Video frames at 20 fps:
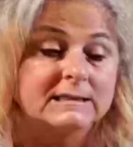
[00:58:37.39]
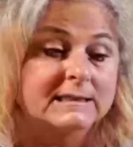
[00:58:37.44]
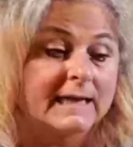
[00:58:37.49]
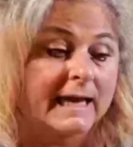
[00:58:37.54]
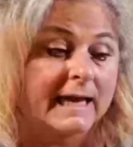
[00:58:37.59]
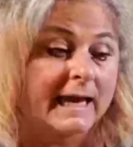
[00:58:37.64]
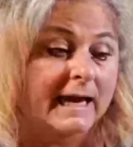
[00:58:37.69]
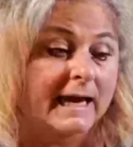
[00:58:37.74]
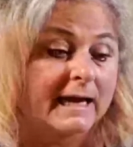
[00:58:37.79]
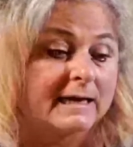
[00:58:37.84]

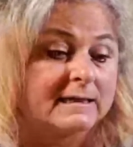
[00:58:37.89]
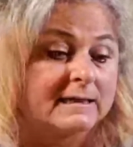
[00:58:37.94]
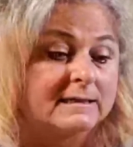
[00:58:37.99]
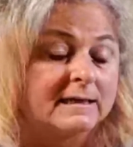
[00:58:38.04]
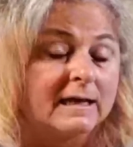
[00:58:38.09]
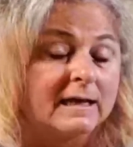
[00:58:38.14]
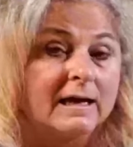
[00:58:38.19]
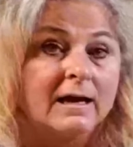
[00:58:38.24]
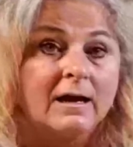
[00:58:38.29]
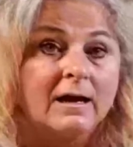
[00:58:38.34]
And
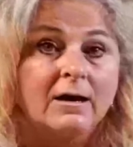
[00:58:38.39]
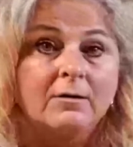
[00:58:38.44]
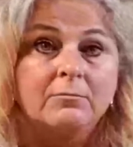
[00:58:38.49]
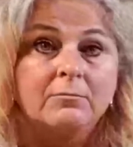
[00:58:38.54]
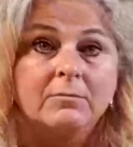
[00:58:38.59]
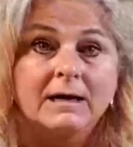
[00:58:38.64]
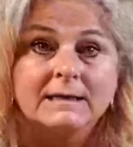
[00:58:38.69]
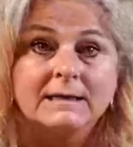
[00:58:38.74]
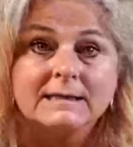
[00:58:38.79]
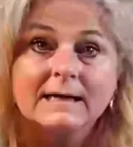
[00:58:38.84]

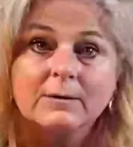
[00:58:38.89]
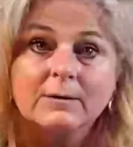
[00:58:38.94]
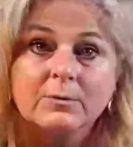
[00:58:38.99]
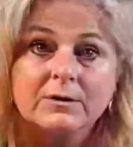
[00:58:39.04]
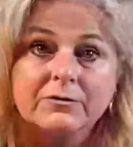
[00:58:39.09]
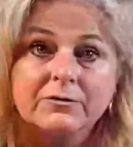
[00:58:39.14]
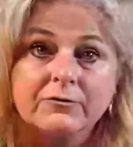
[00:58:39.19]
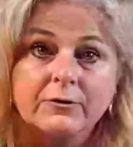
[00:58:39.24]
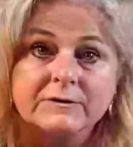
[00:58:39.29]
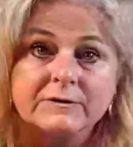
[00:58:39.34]
Monday we'll
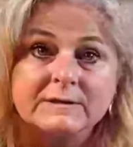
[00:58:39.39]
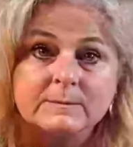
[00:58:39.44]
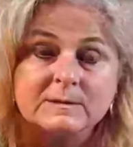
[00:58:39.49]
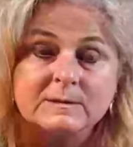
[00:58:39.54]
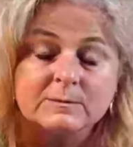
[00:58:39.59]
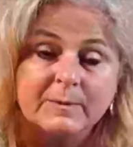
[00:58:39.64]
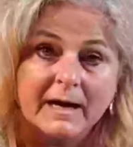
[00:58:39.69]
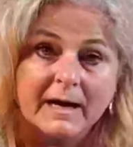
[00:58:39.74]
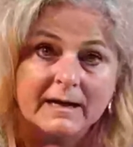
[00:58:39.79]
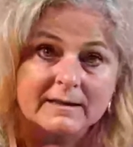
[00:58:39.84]
throw some
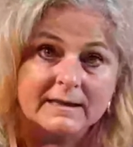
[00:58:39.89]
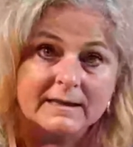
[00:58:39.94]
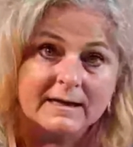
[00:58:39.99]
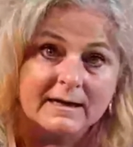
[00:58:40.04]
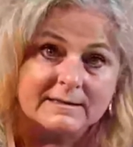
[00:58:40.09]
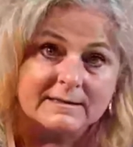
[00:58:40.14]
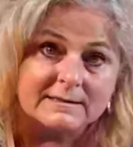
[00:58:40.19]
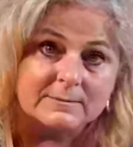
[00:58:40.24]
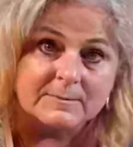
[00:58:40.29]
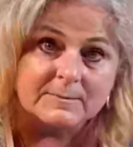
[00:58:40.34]
spackling on
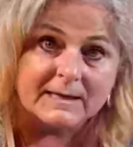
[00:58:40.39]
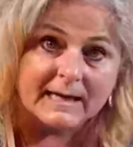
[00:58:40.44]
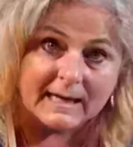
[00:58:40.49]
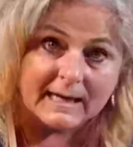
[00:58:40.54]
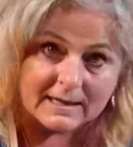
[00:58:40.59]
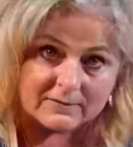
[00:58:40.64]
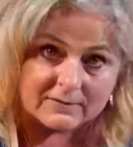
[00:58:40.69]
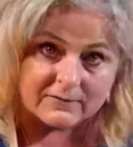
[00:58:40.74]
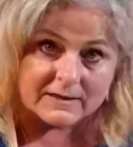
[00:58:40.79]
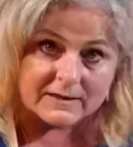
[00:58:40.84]
some
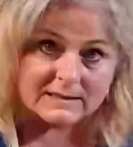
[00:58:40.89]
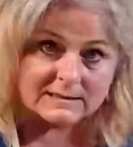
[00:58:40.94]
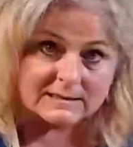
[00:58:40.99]
canvas.